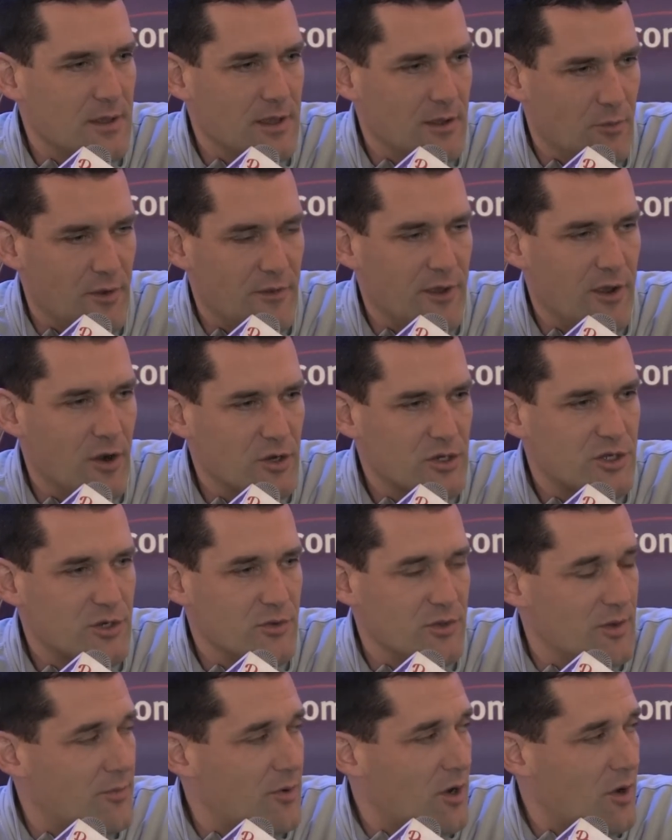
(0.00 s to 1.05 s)
And when they are
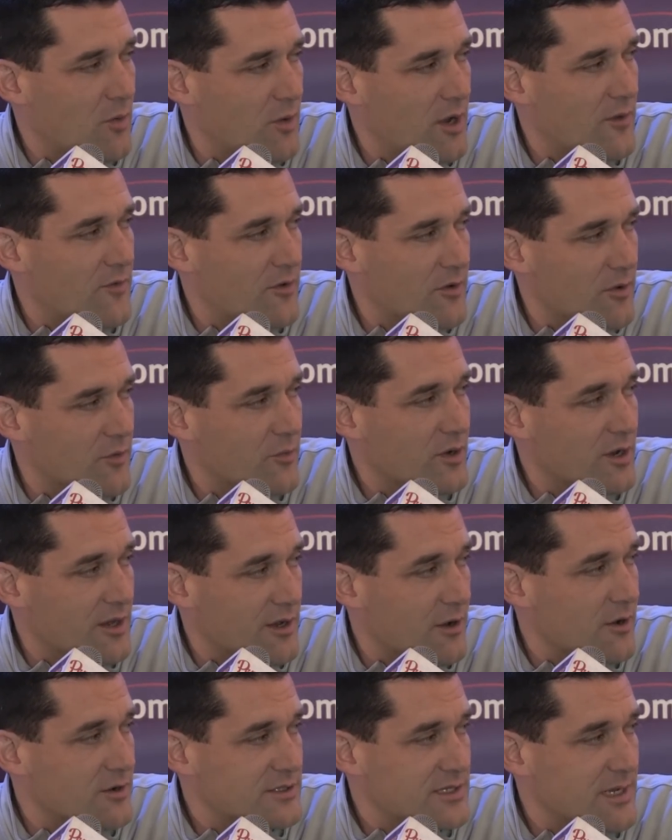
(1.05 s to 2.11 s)
shooting the ball well, they're a really
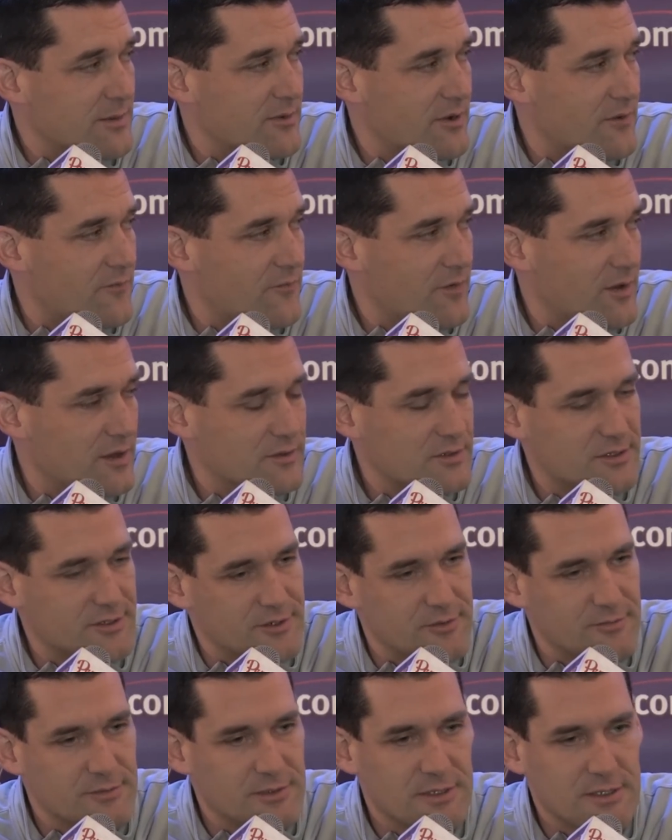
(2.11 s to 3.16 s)
hard team to defend.
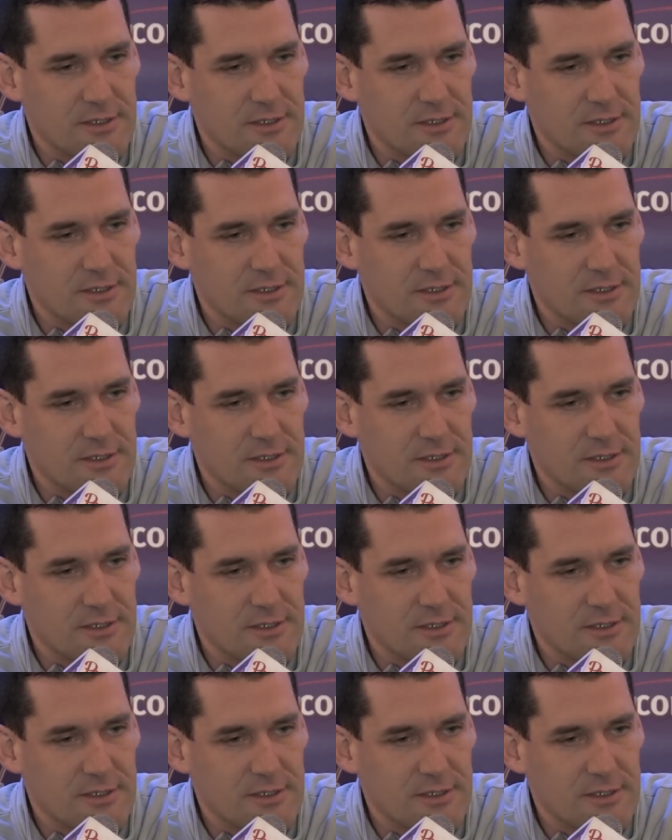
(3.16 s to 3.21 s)
So